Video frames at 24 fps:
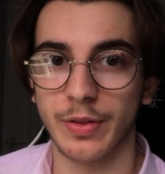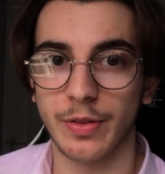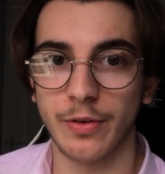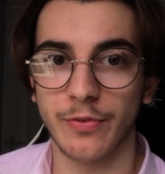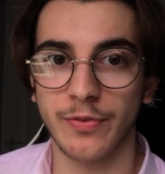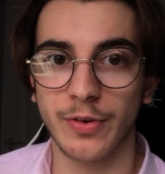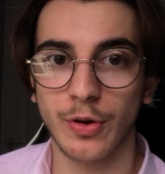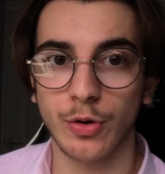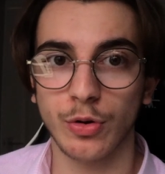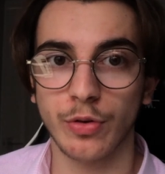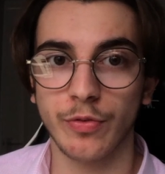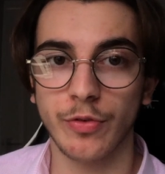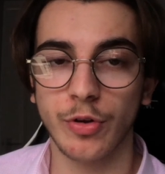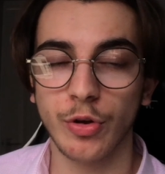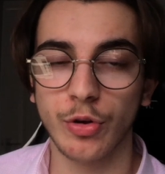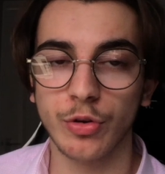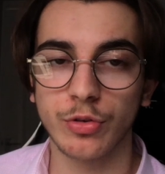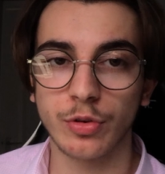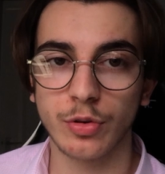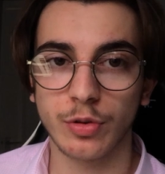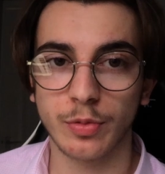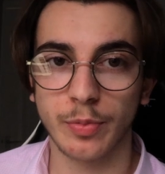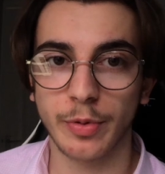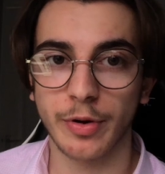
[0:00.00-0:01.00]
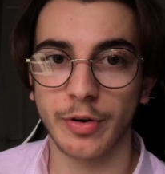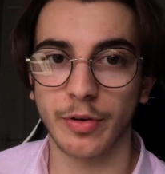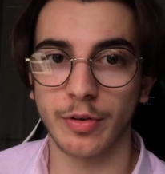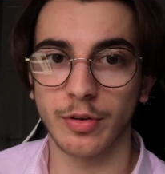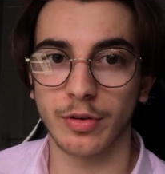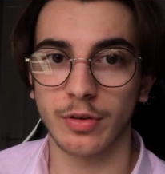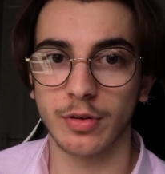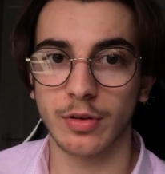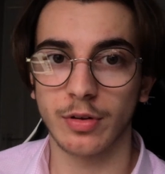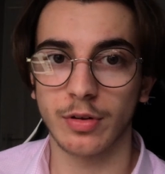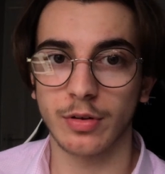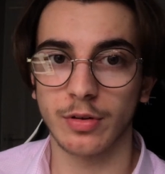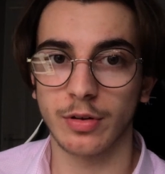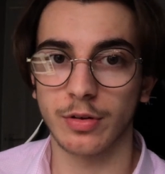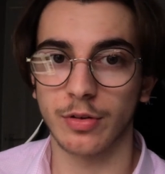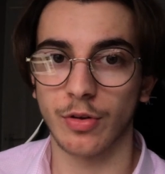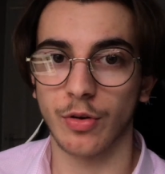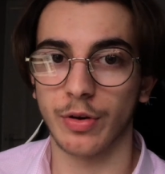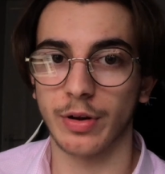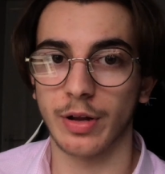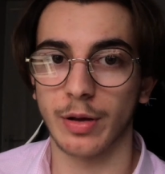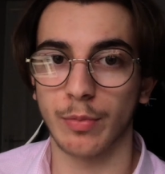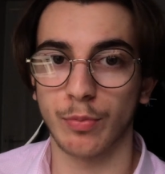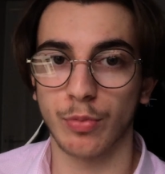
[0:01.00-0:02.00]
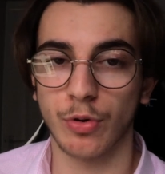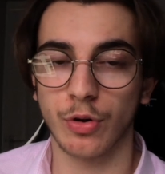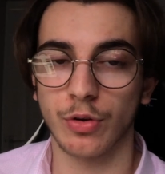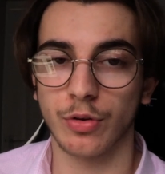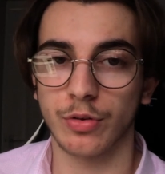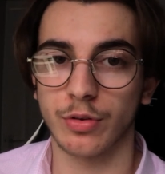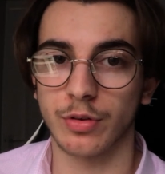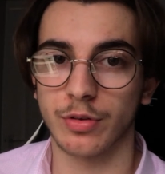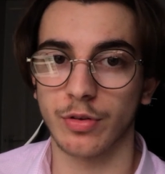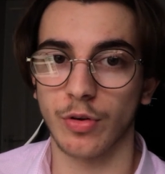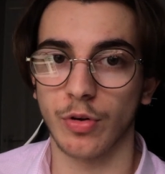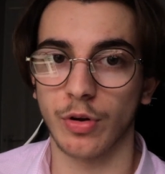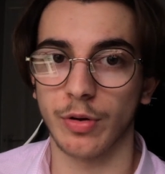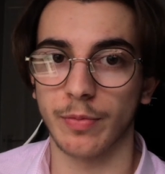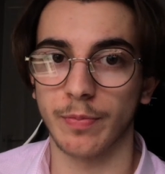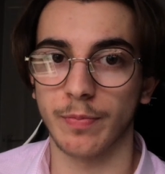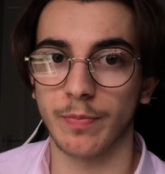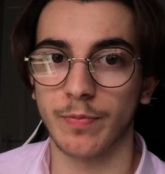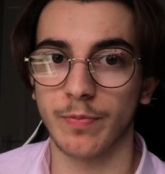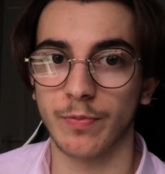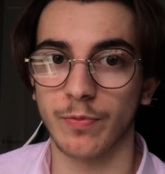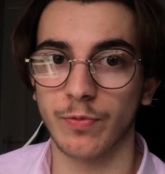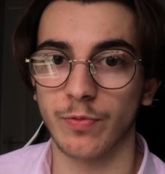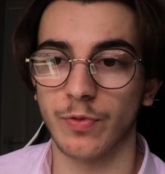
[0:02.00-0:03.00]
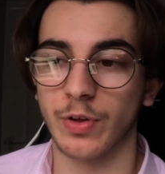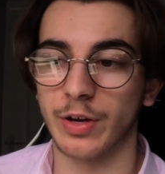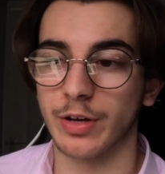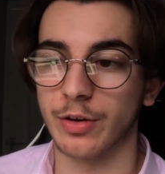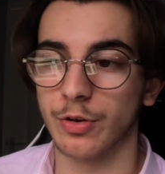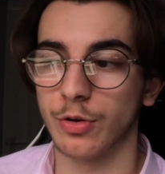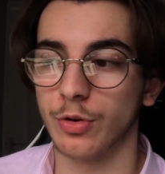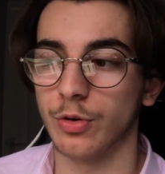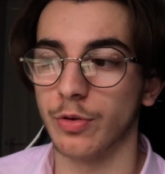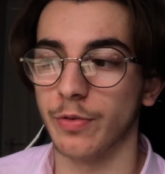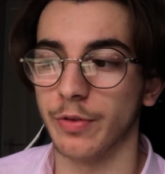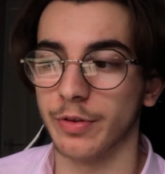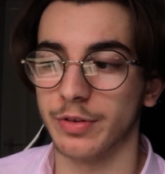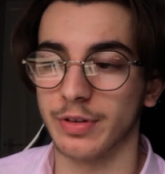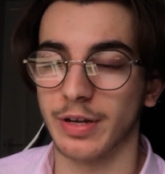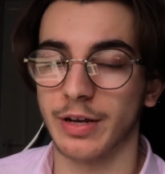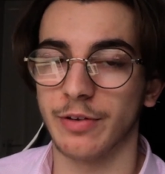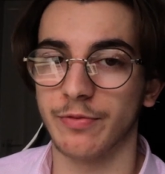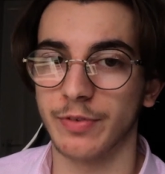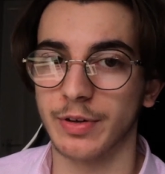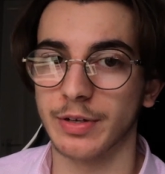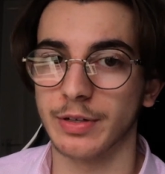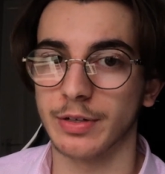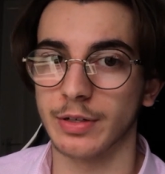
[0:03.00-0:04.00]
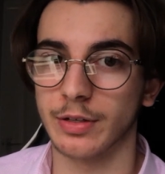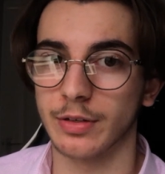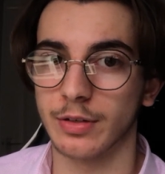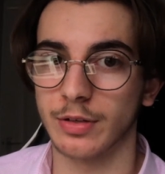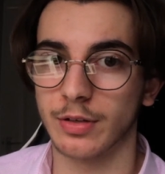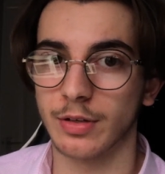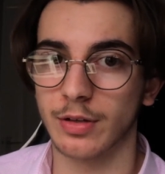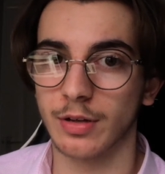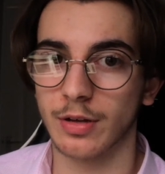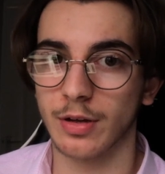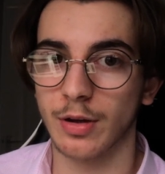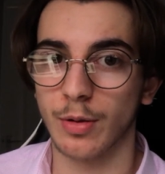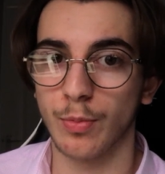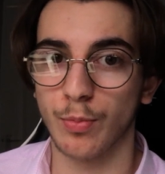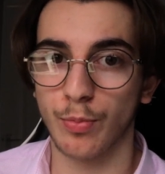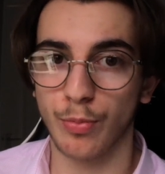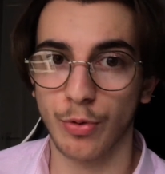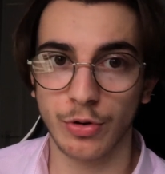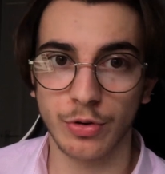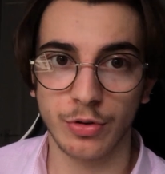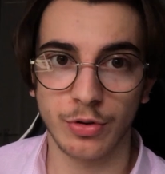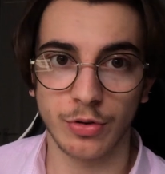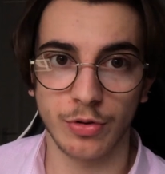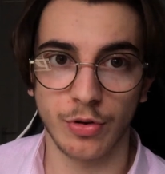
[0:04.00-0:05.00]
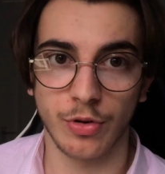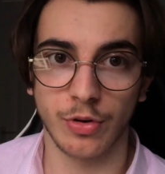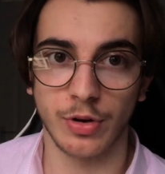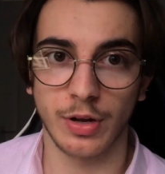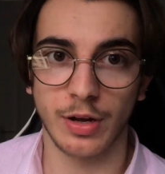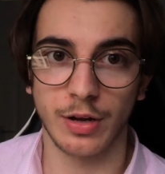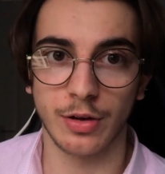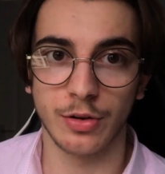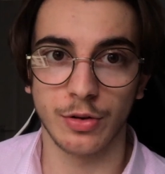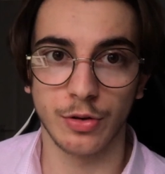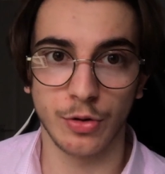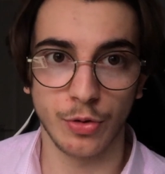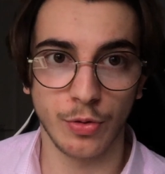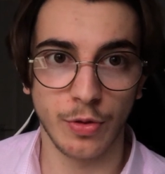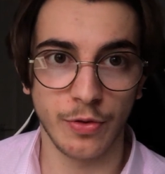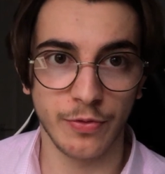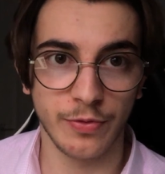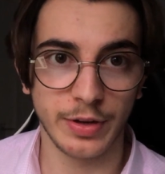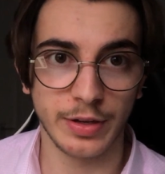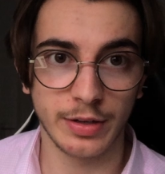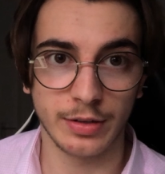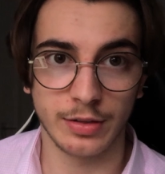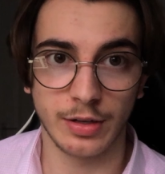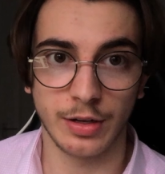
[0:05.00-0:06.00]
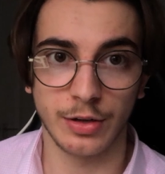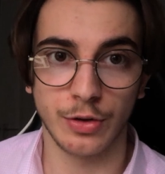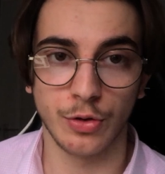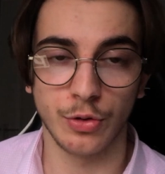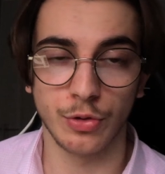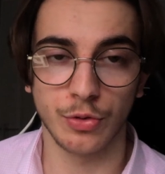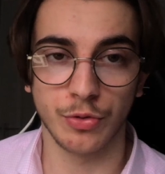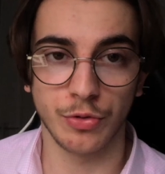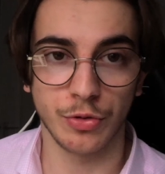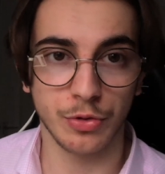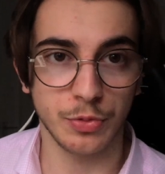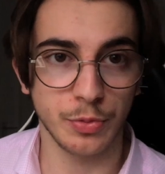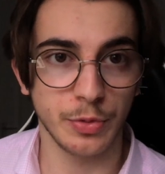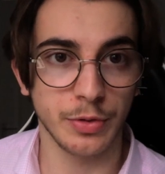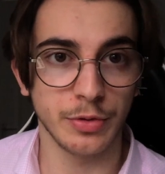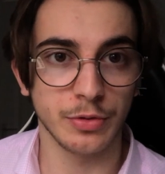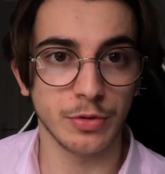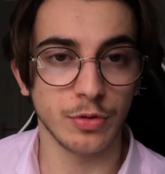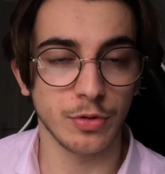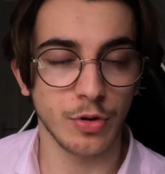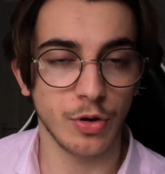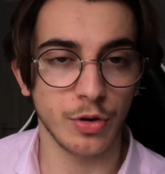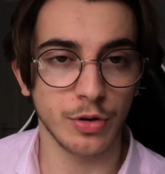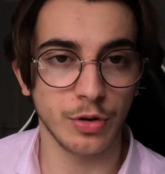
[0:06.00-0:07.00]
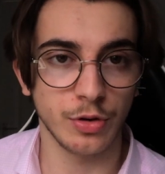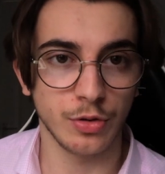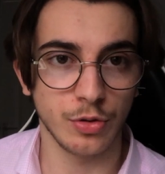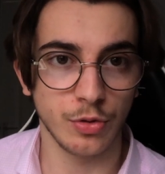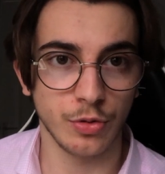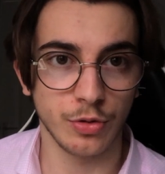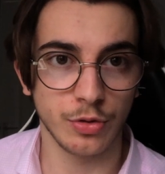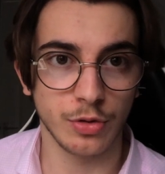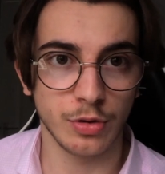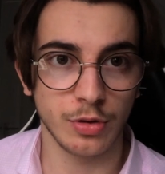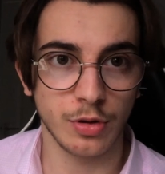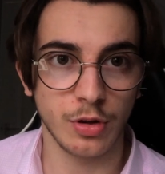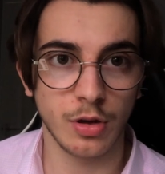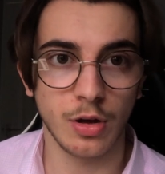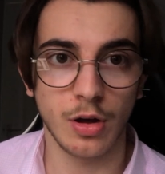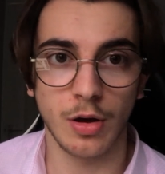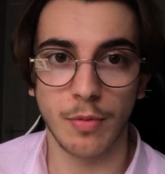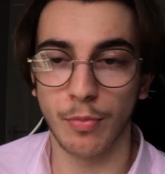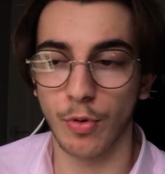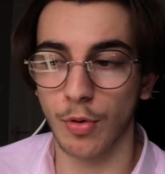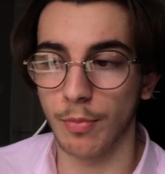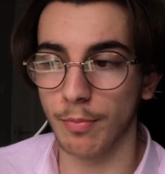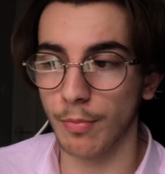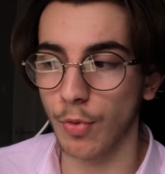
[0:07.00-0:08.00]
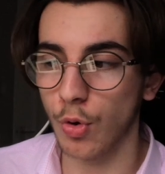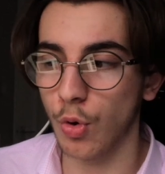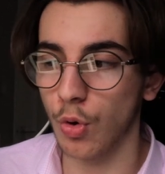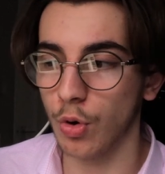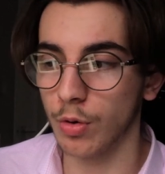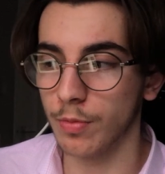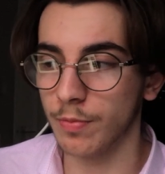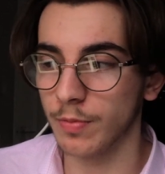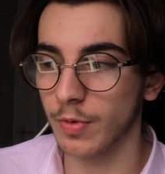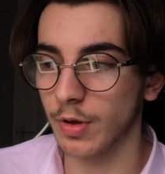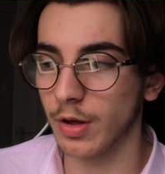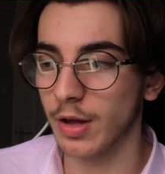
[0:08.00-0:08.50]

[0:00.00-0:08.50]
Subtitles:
in the field of user experience design and product design, they do the same things. Product designer do the things that user experience designer does, but more.